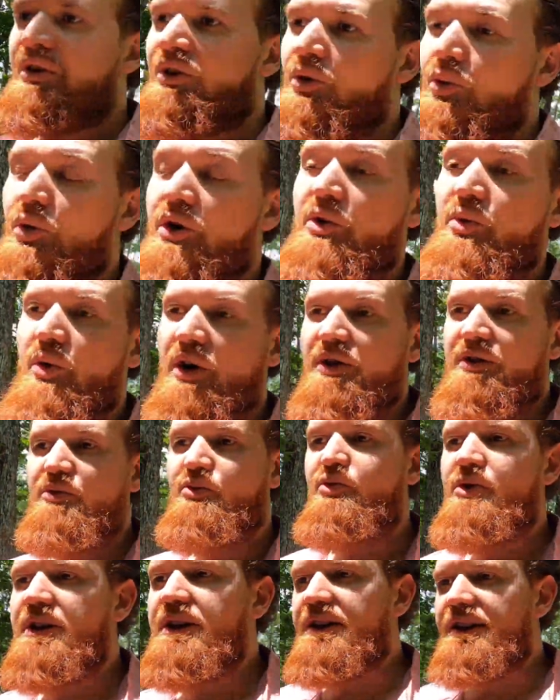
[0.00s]
when one
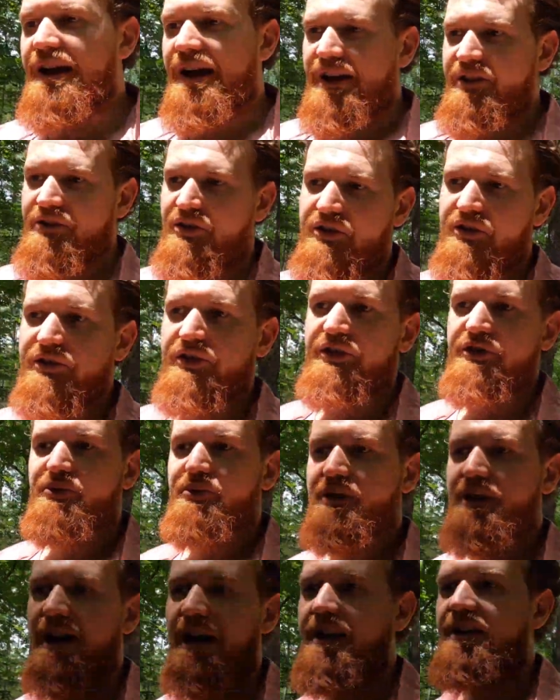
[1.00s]
realizes this
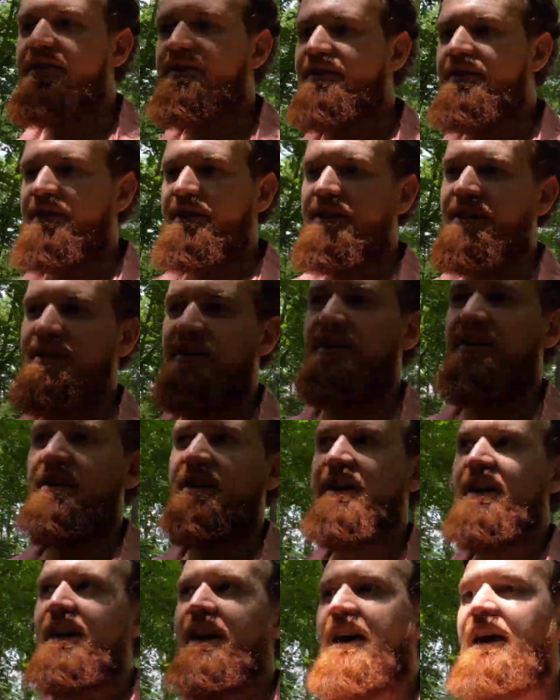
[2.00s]
reality
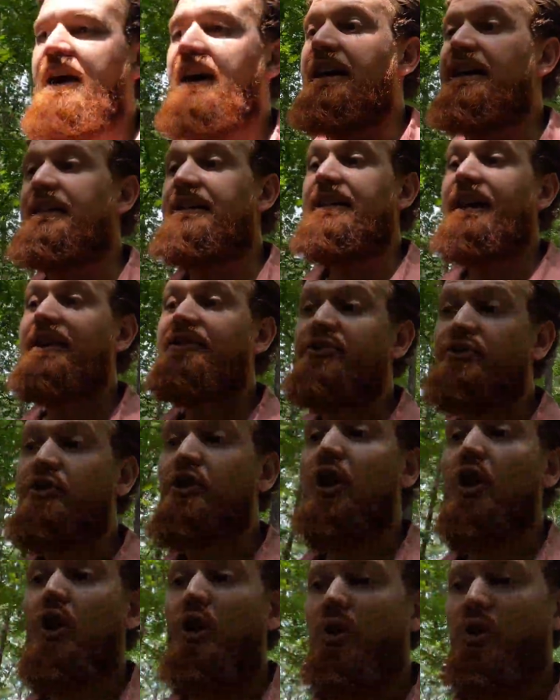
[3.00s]
and lets
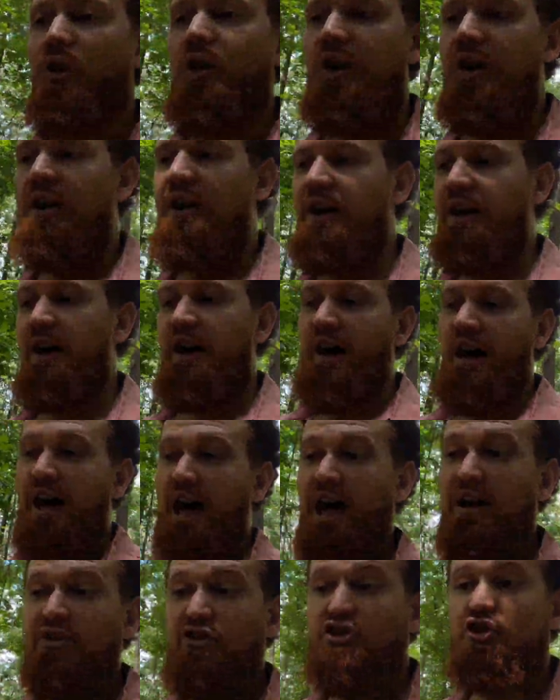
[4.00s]
go
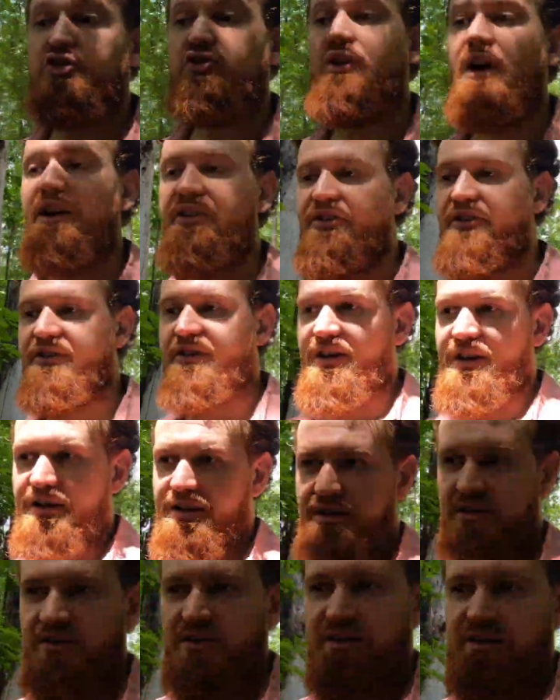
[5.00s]
and trust
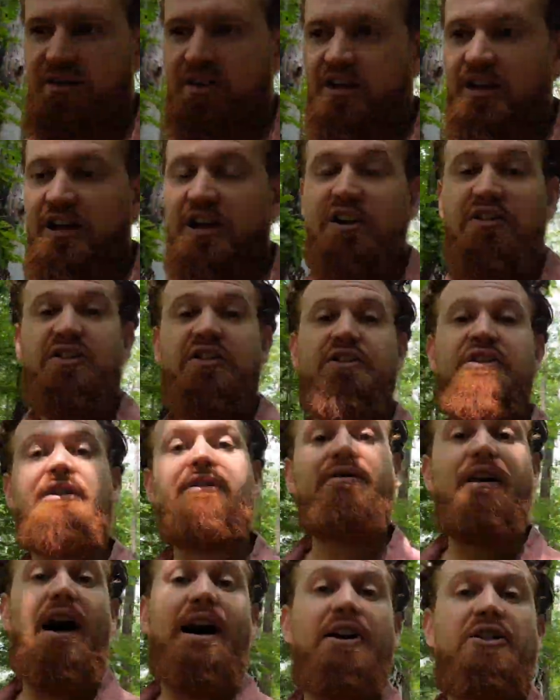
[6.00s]
in the
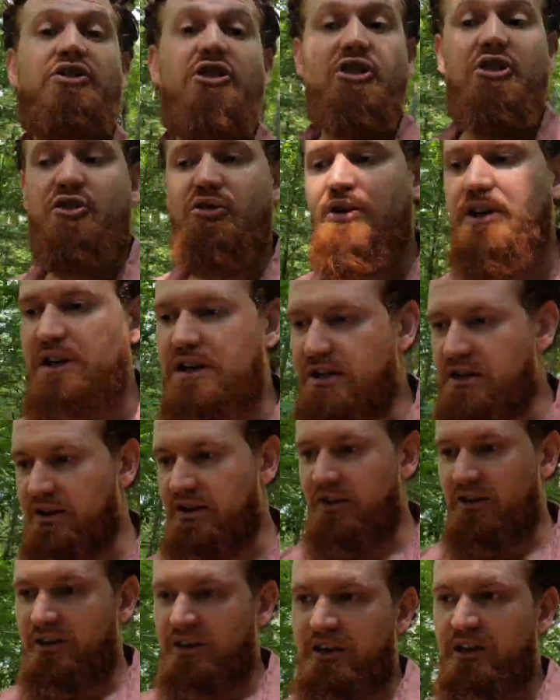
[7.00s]
divine decree,
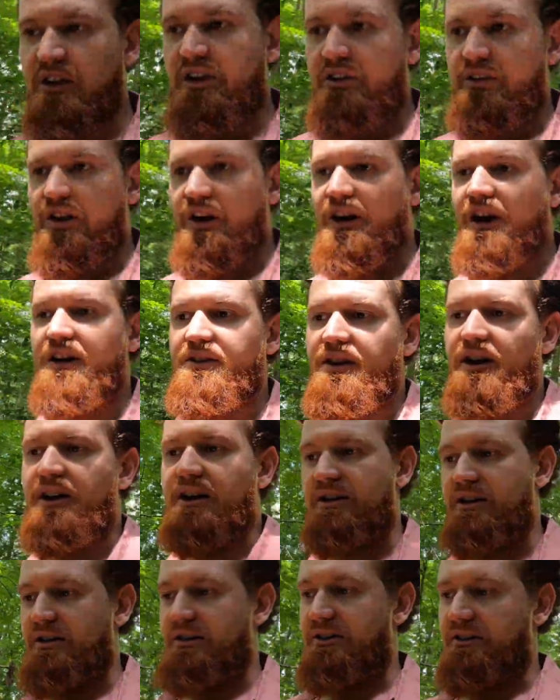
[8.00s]
the qadar,
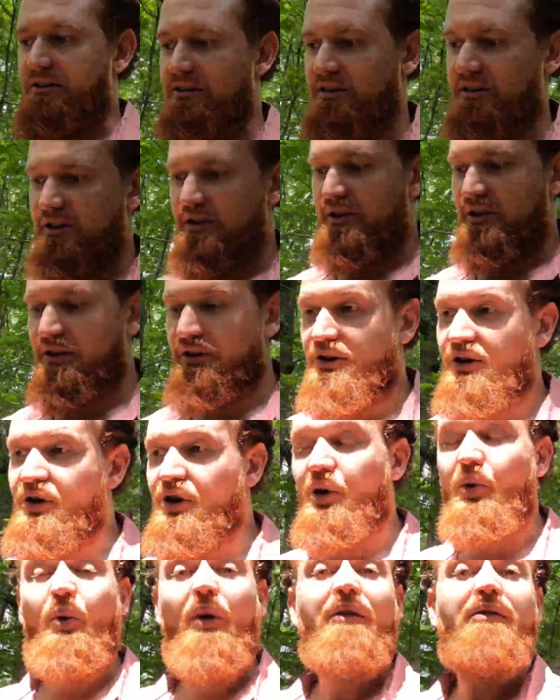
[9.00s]

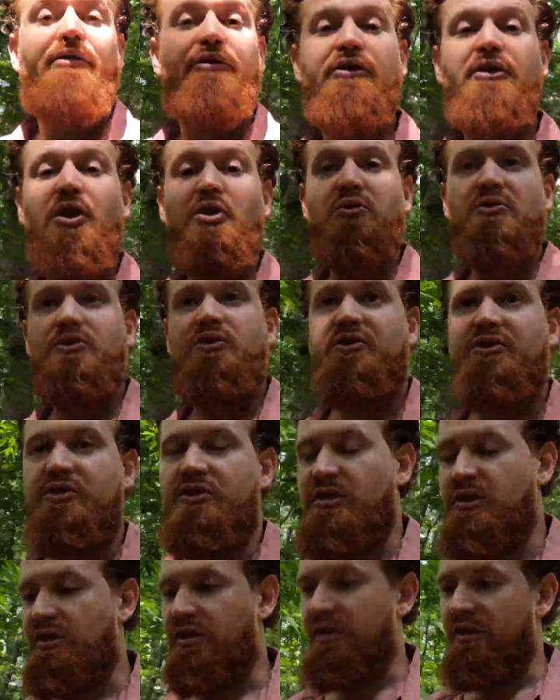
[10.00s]
one
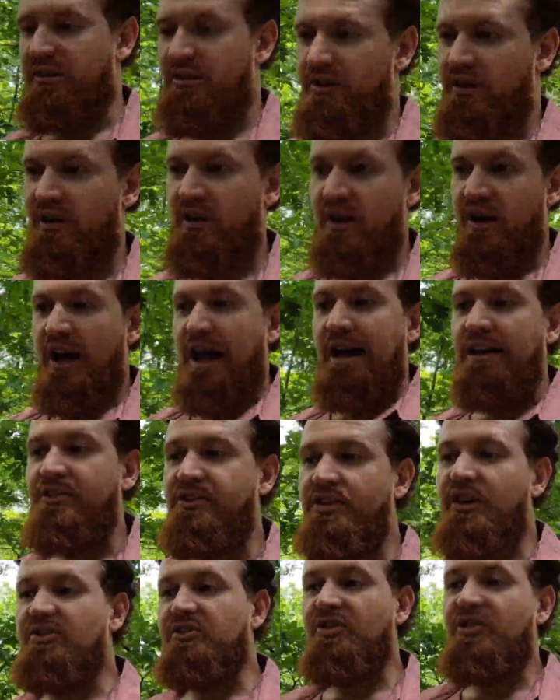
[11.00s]
floats. And
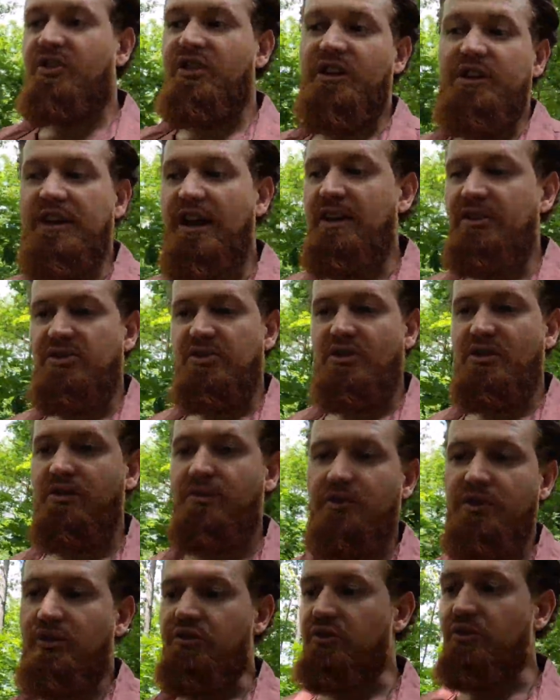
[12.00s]
such is the nature
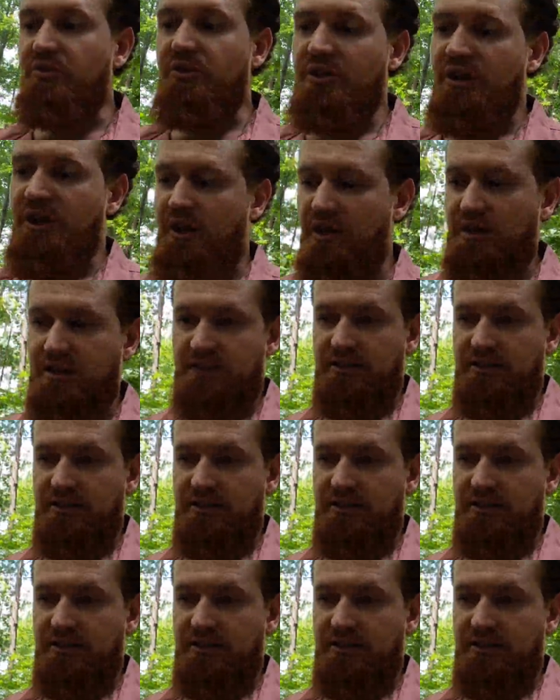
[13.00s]
of this dunya.